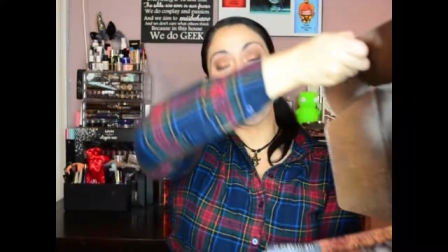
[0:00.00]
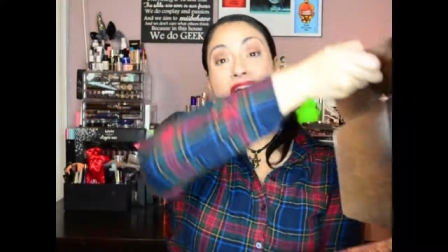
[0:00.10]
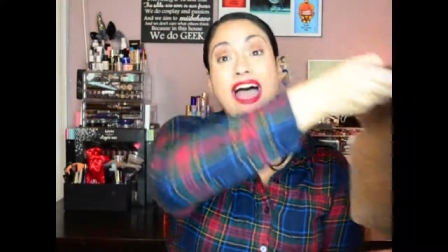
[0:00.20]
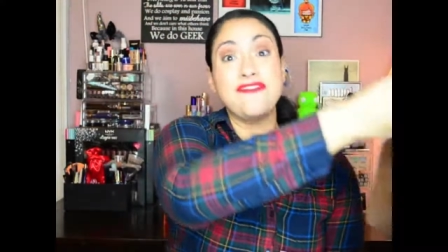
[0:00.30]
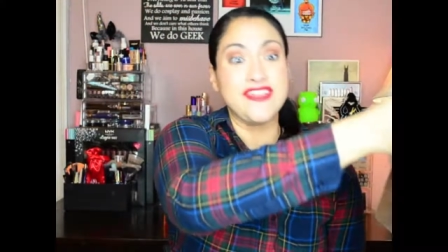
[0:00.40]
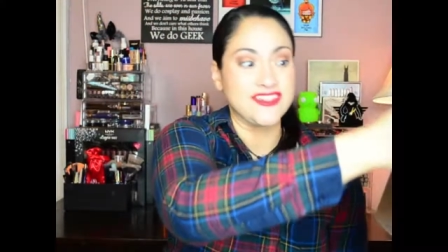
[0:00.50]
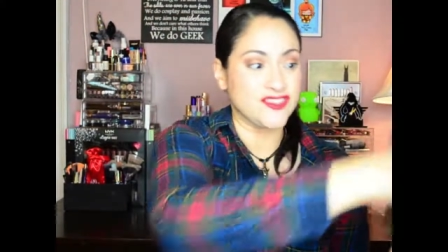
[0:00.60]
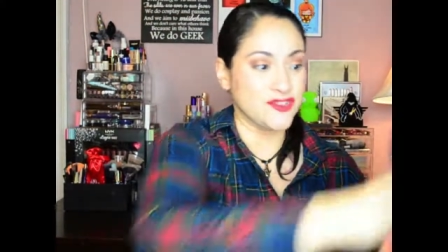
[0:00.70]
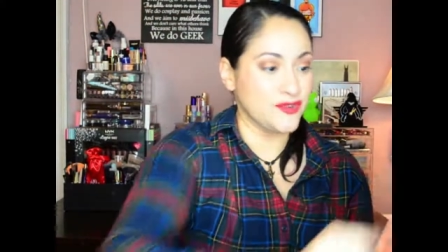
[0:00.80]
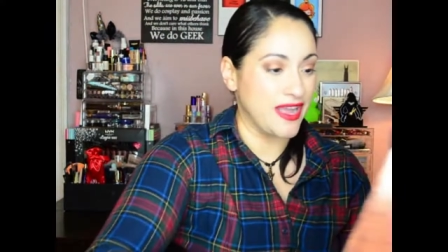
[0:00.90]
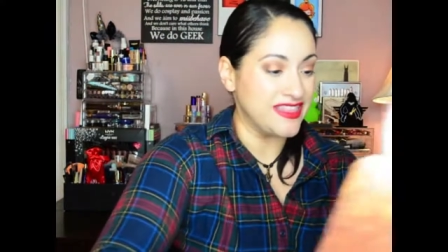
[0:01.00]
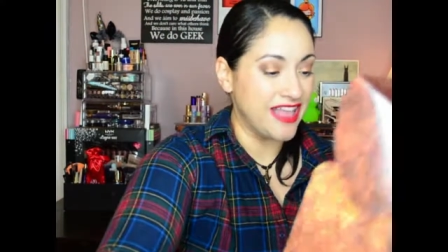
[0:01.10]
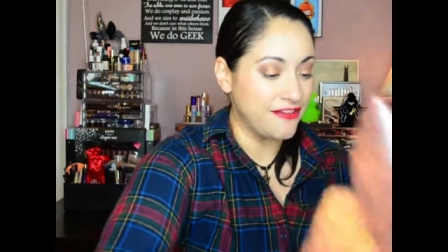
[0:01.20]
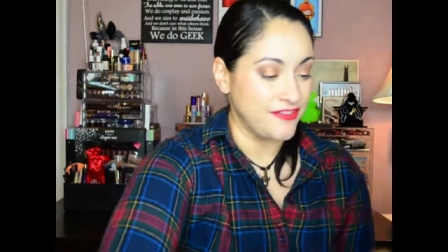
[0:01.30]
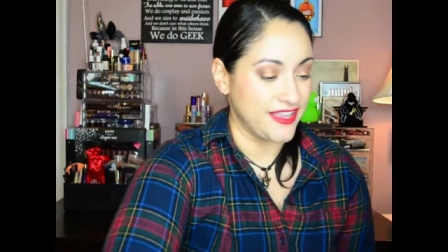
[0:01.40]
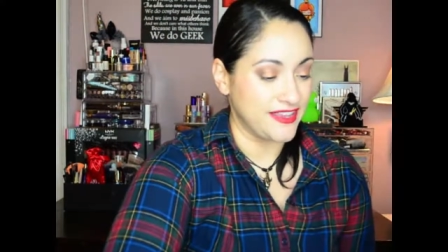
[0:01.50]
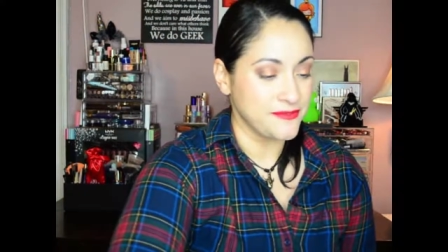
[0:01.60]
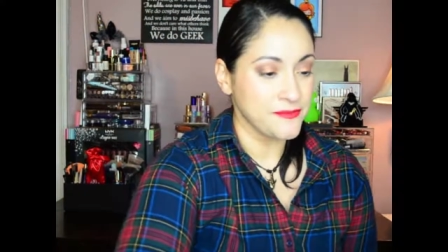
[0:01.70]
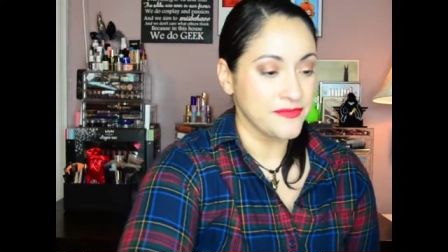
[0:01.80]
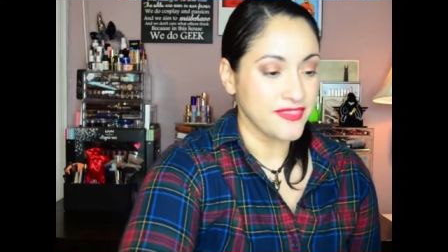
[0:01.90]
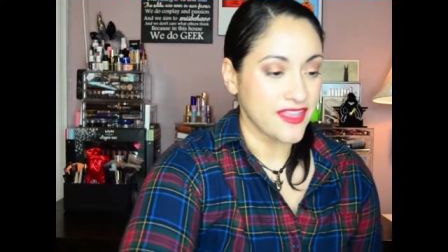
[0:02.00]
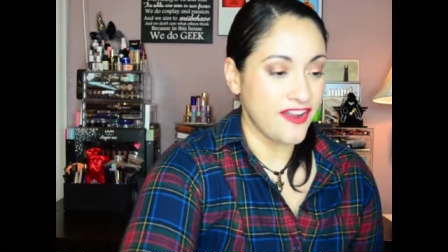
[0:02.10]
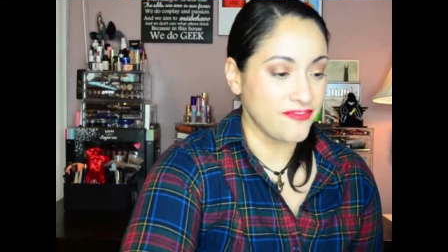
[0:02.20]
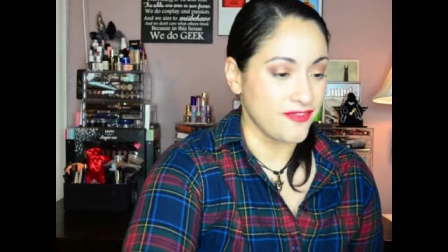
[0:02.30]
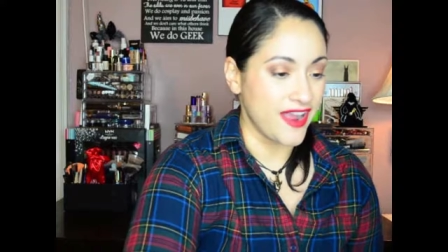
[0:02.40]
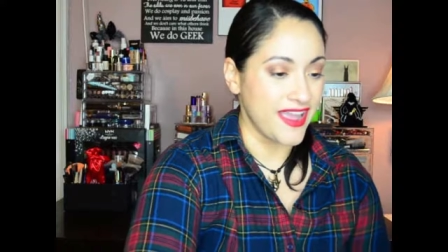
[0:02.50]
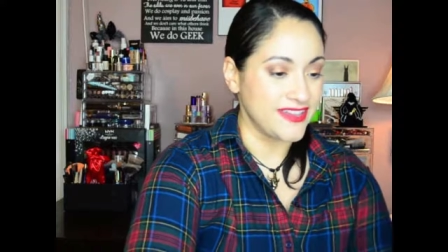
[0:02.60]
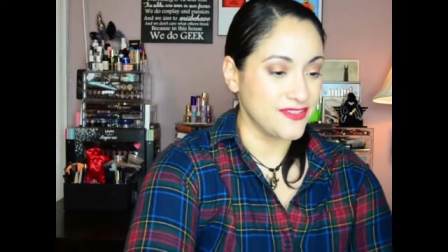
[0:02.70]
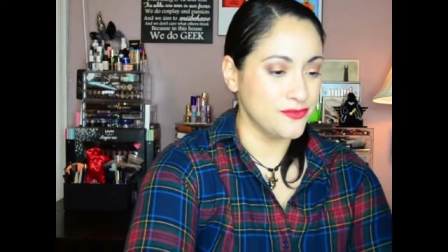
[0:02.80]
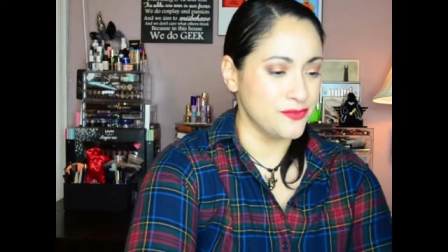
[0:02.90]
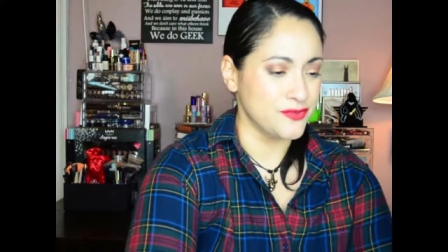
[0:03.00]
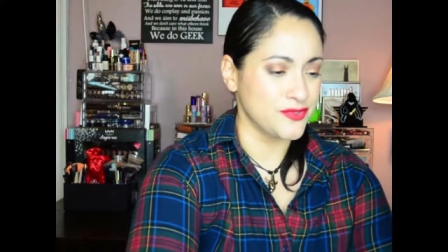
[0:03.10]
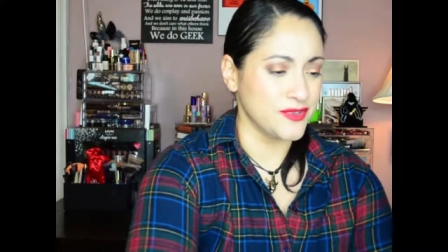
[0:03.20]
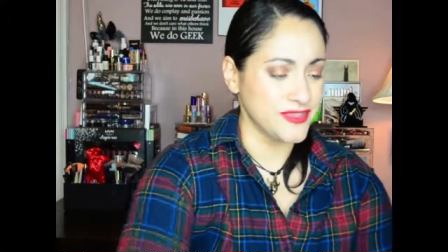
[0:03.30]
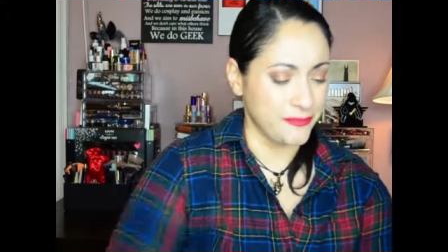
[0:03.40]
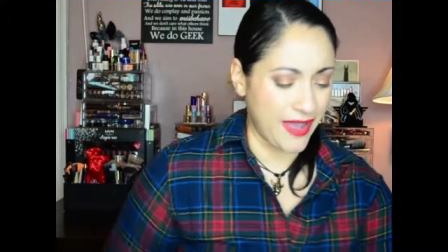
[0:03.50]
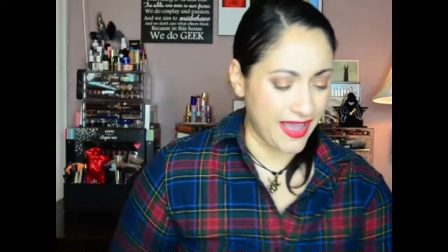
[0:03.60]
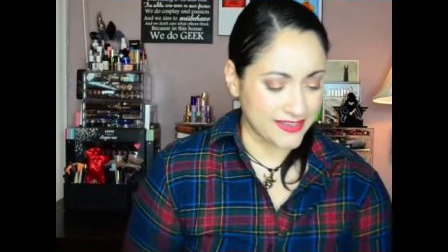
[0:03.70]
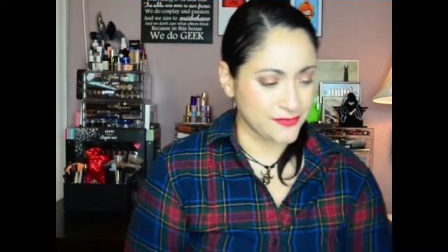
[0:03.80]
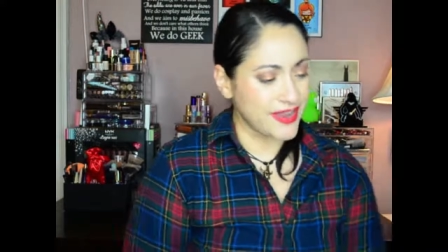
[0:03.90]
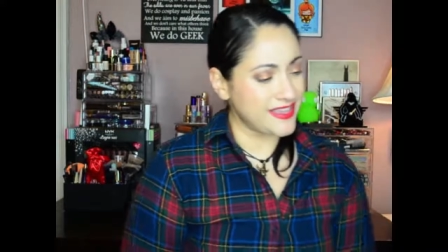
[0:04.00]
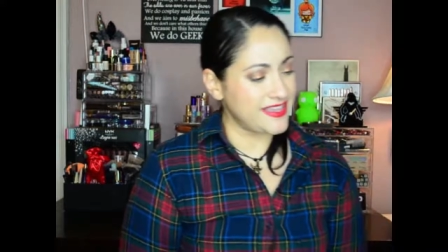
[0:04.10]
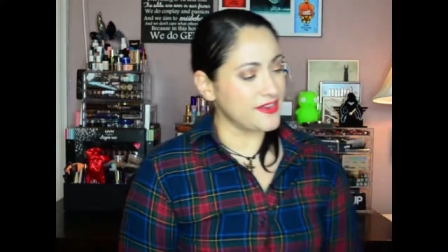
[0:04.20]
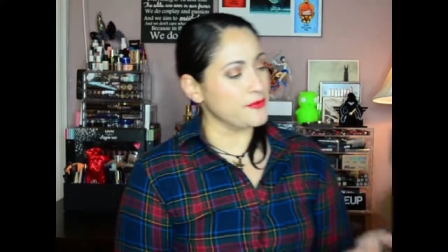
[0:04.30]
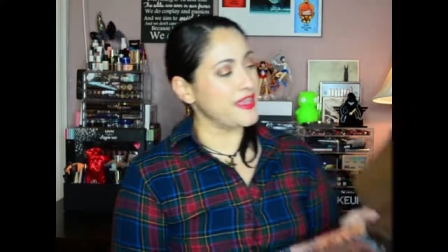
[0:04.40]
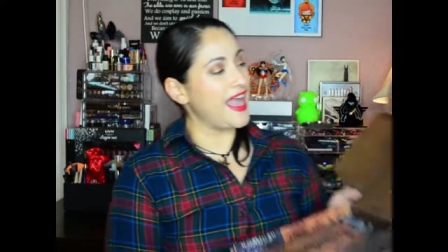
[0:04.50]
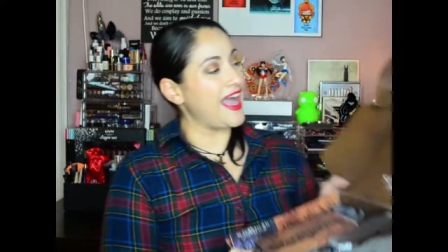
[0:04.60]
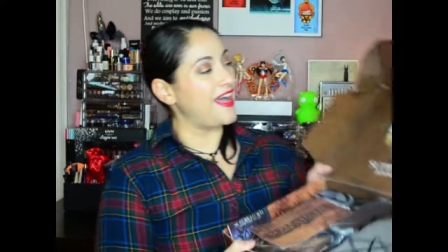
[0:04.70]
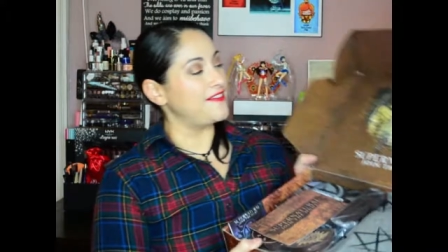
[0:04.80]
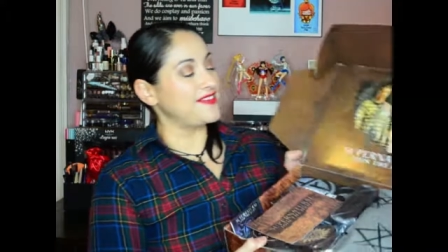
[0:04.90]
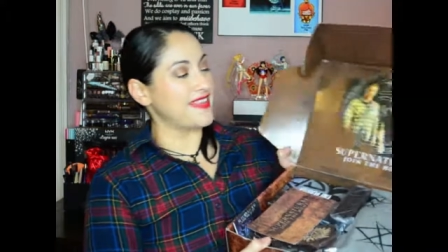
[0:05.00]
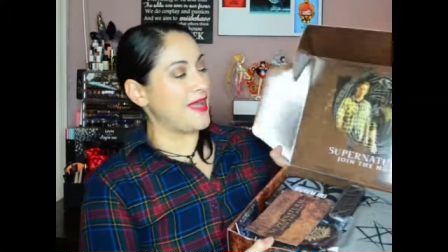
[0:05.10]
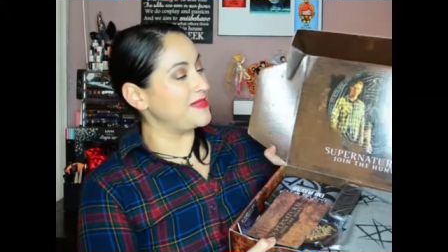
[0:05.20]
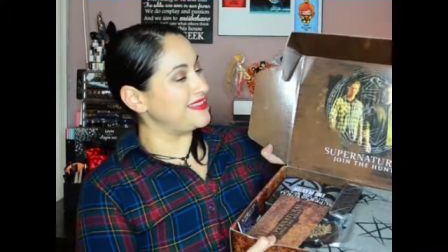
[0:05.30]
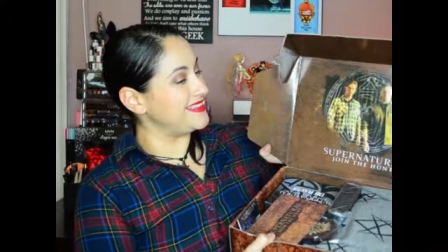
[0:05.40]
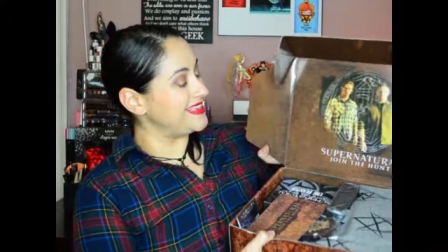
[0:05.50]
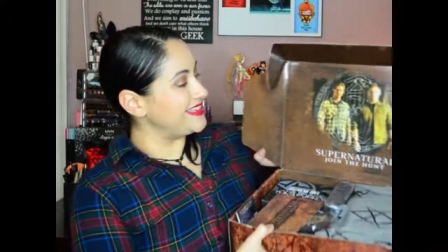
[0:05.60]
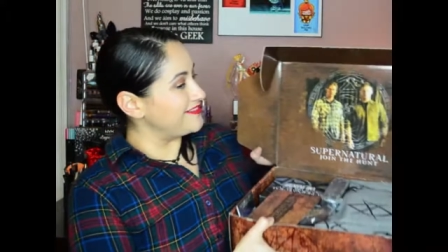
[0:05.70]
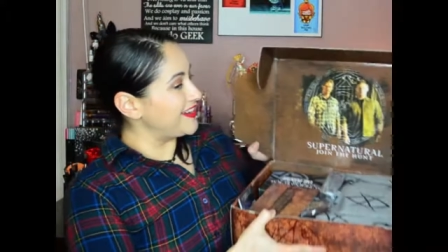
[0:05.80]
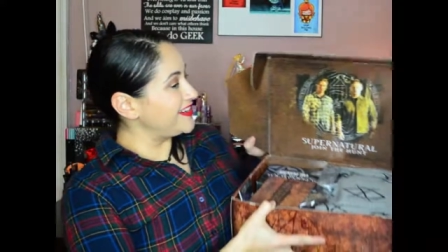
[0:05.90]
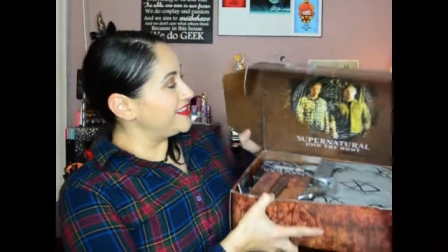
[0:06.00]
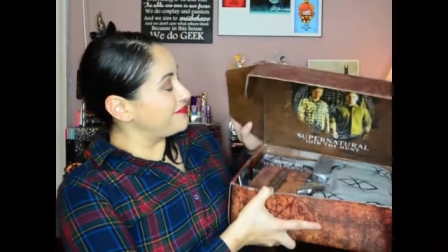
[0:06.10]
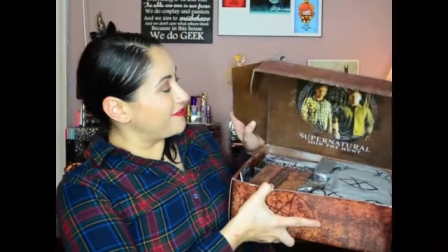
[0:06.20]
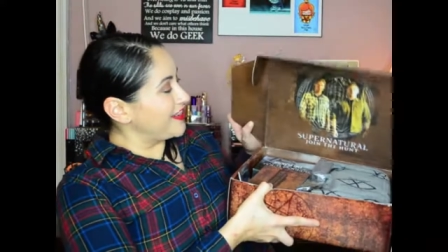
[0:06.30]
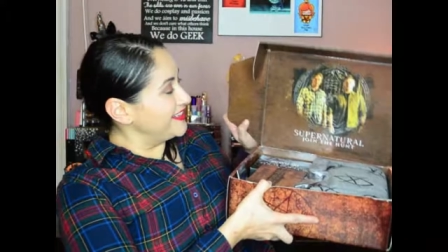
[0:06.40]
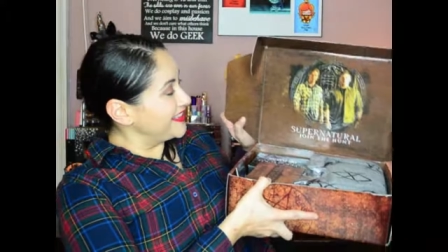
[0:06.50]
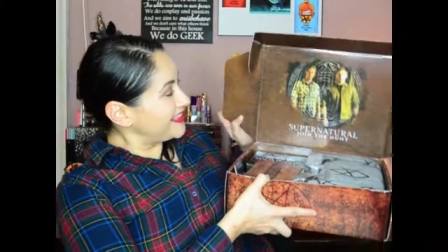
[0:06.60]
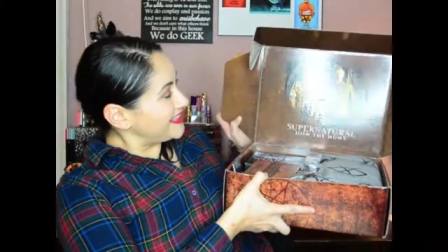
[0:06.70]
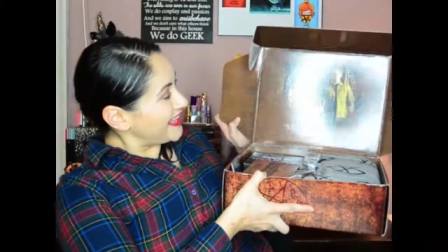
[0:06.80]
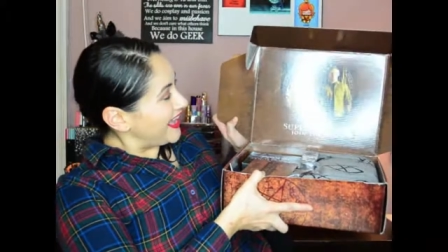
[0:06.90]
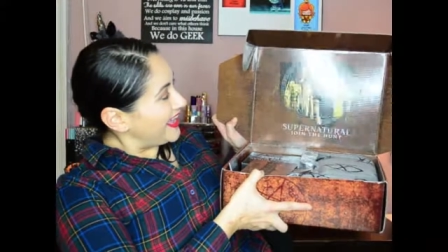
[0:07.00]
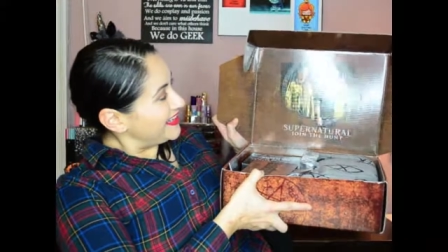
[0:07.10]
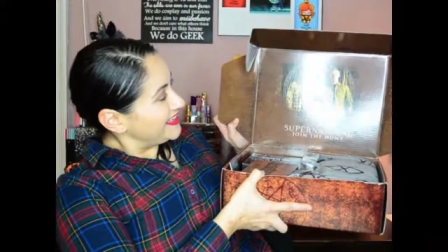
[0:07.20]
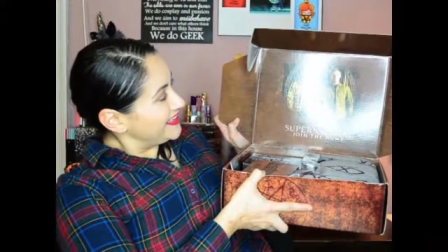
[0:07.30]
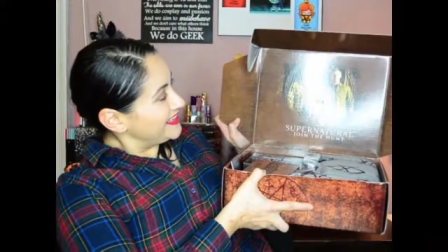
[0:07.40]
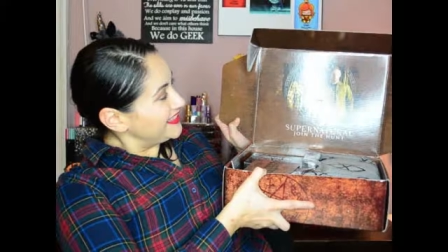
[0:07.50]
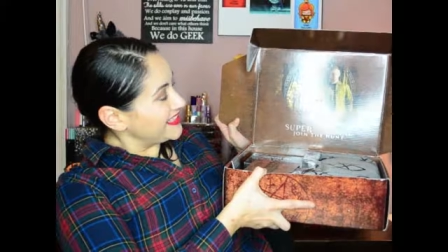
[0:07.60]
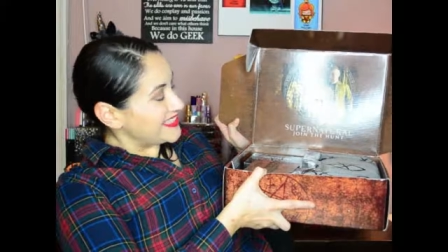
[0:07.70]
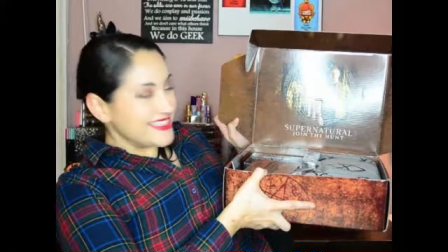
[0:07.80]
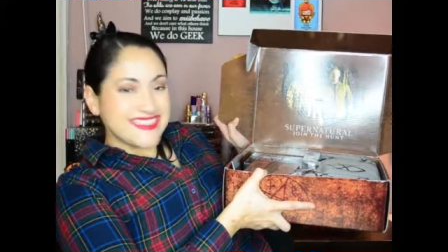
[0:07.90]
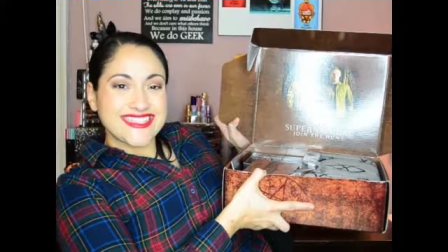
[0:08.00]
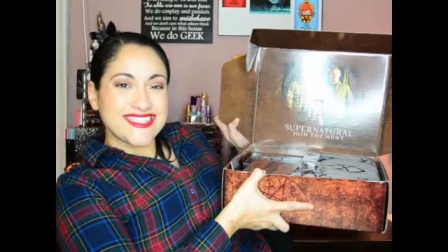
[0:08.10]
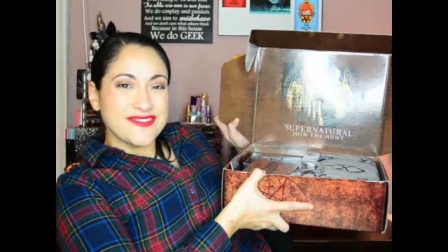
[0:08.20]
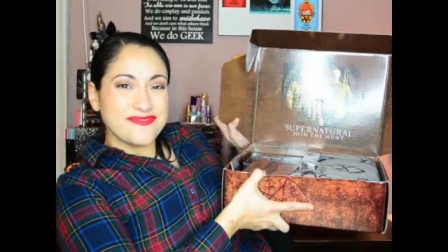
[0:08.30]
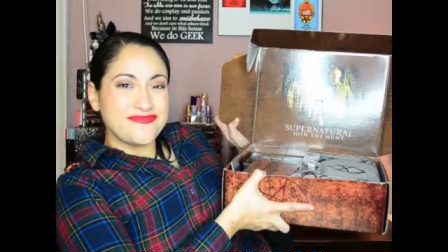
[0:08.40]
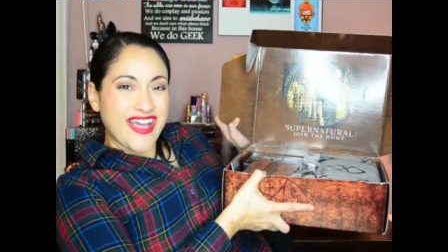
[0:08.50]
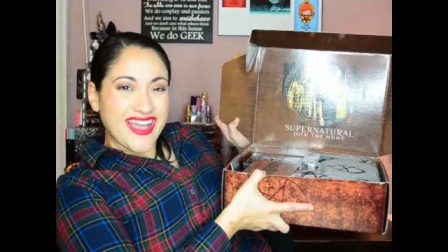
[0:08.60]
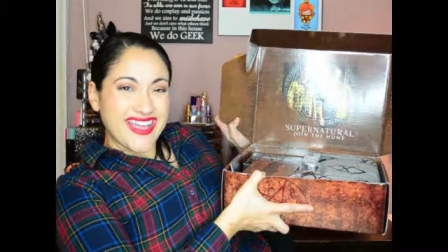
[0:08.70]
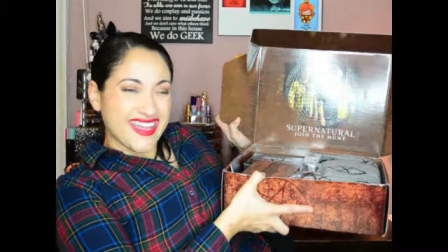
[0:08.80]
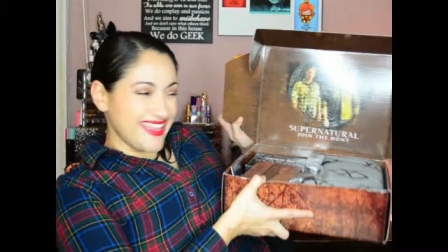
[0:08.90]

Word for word: heavy, too. I love it. All right. Ooh, so in the box right here, we have Sam and Dean right in the front. Look at that. Looking so fun.